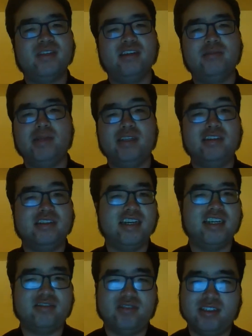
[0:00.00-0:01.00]
it would be
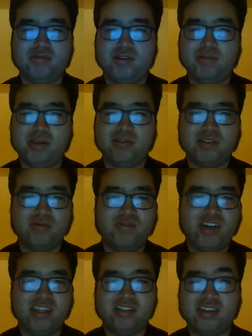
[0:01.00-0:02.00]
disastrous for both
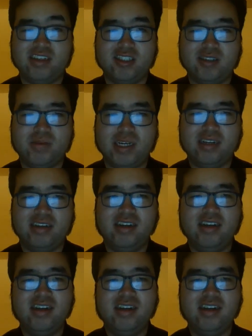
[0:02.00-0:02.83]
France and Spain.